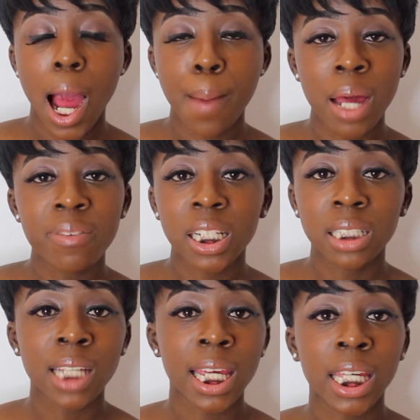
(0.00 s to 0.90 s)
I'm either going
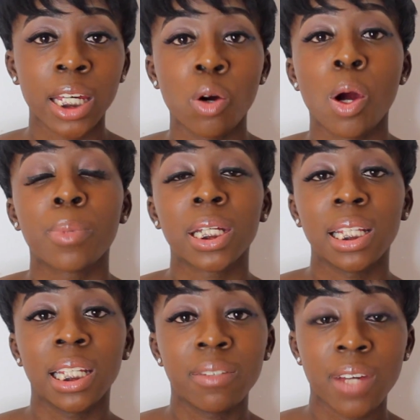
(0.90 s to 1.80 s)
to take it or I'm going
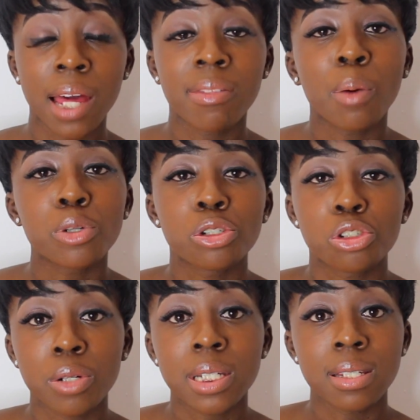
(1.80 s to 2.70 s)
to leave it, and that was your
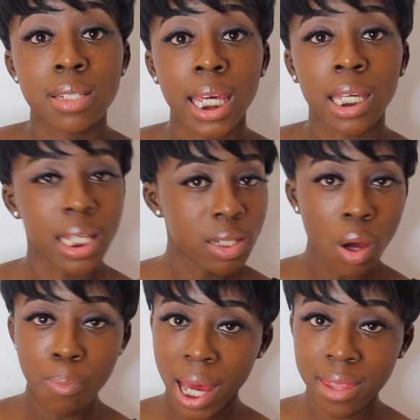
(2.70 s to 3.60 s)
choice to take it. It's
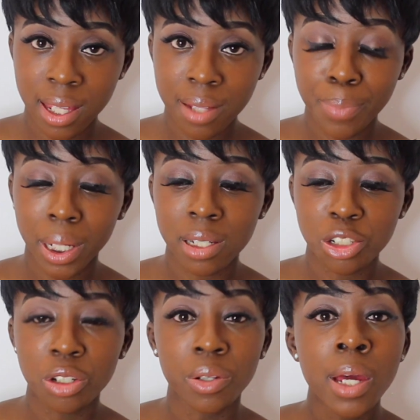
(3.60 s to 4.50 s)
not a bad thing,
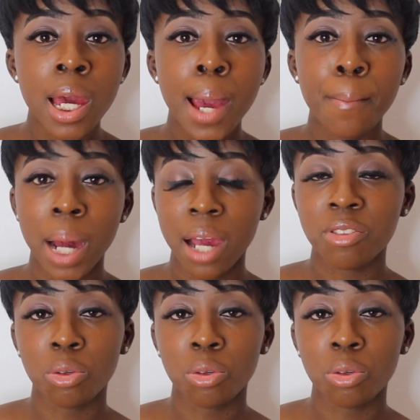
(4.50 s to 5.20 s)
because you might have